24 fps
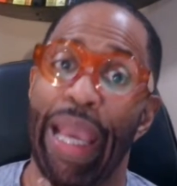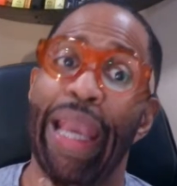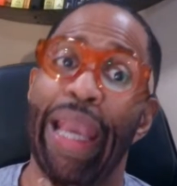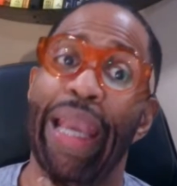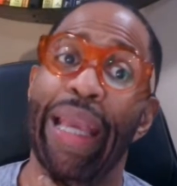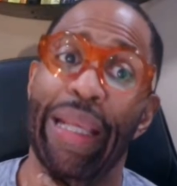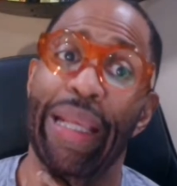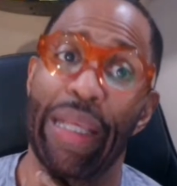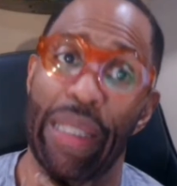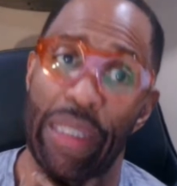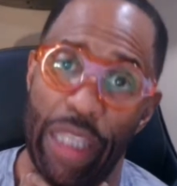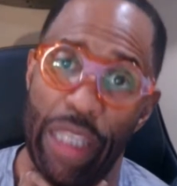
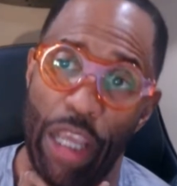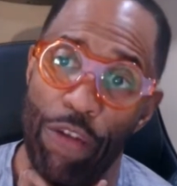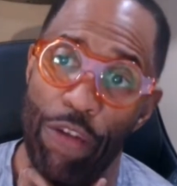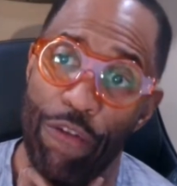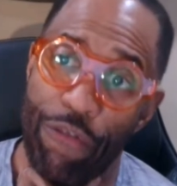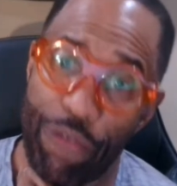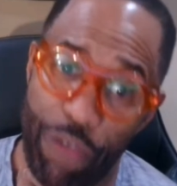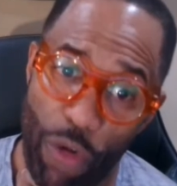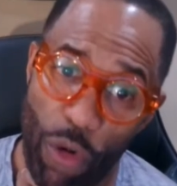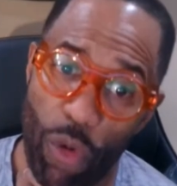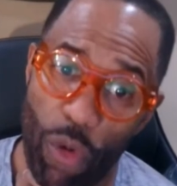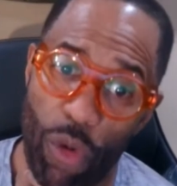it is a
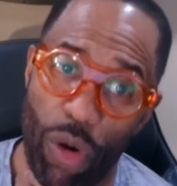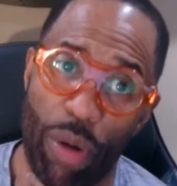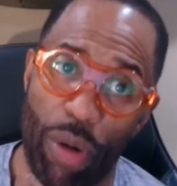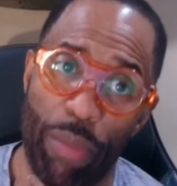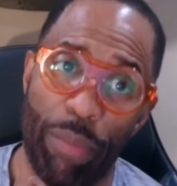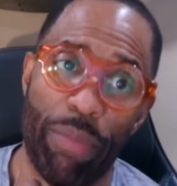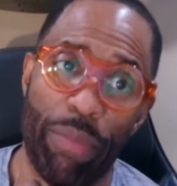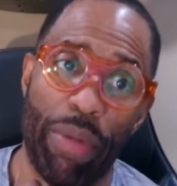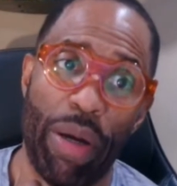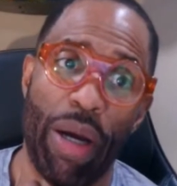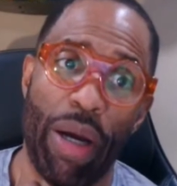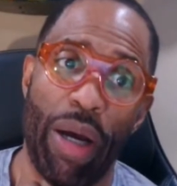
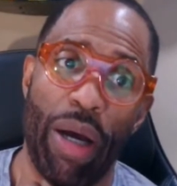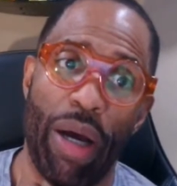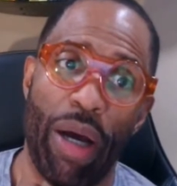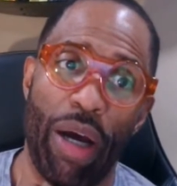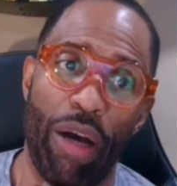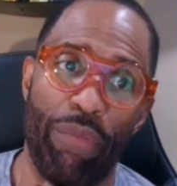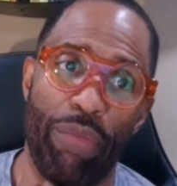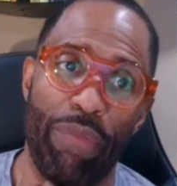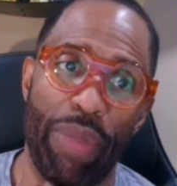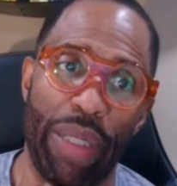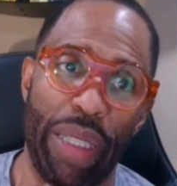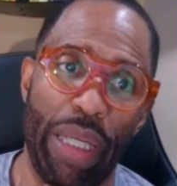form
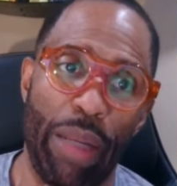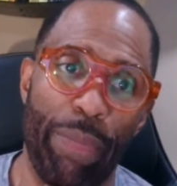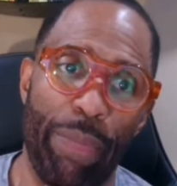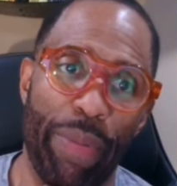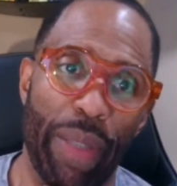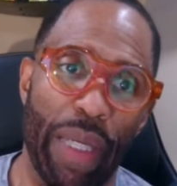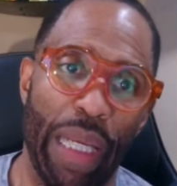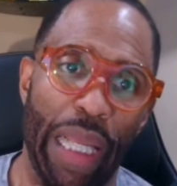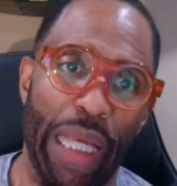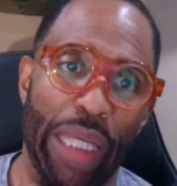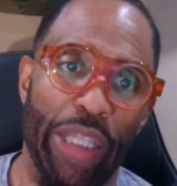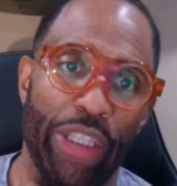of
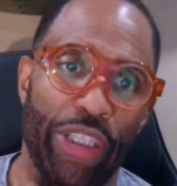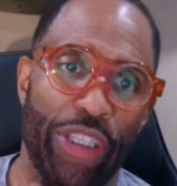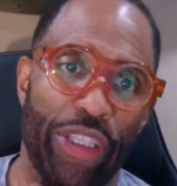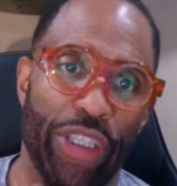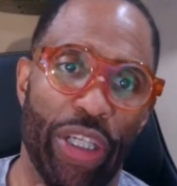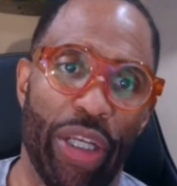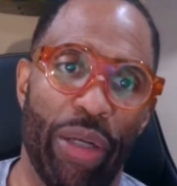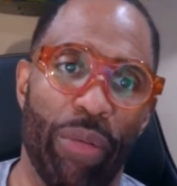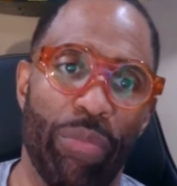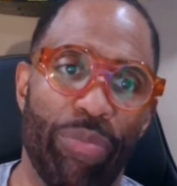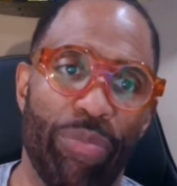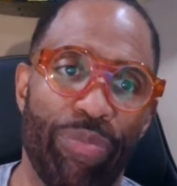
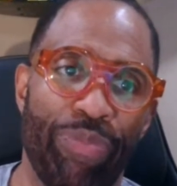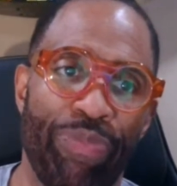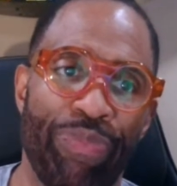manipulation.